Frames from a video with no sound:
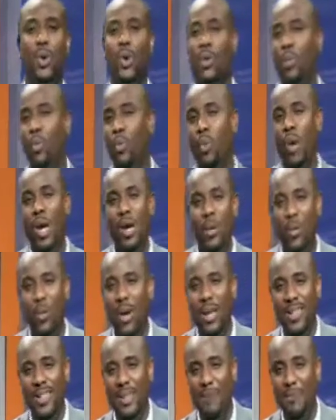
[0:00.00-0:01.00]
what
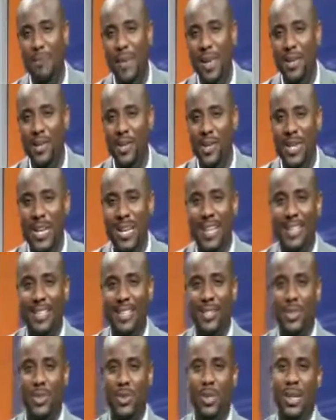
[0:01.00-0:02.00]
were the main
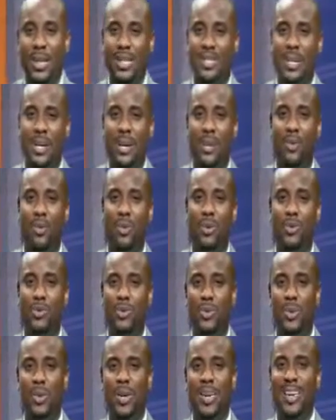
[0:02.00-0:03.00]
challenges? Tonight, I'd want
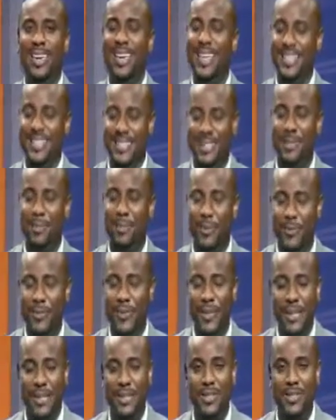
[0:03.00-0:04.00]
to get some of
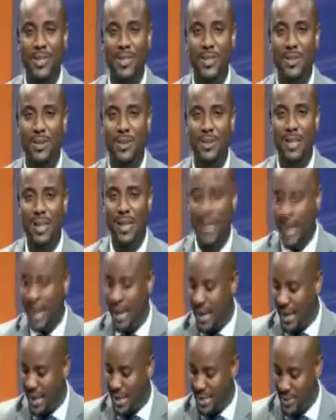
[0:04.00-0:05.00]
these details and
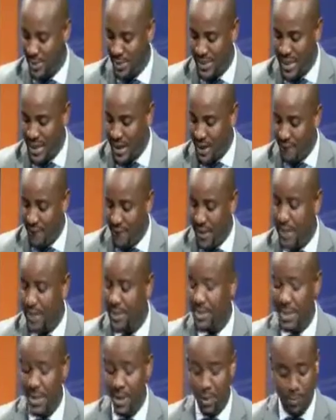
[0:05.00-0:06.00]
highlights with Felix
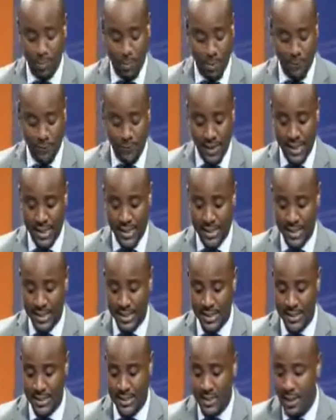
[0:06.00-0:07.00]
Nyarko-Pong. Felix is
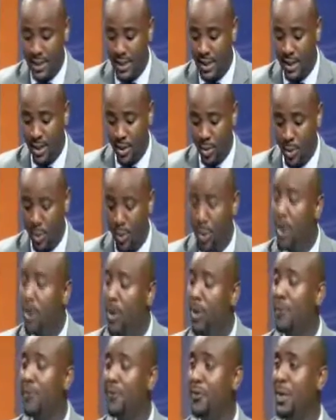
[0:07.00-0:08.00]
the CEO
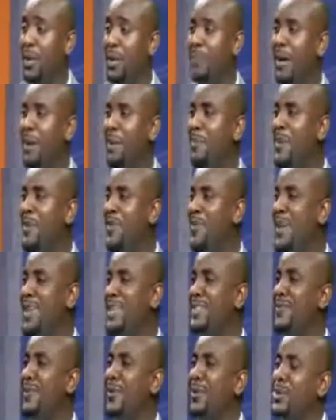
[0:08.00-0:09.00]
of uniBank. Many
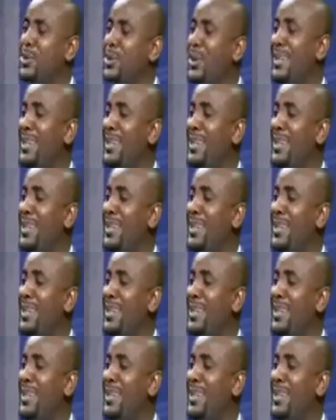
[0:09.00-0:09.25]
thanks for joining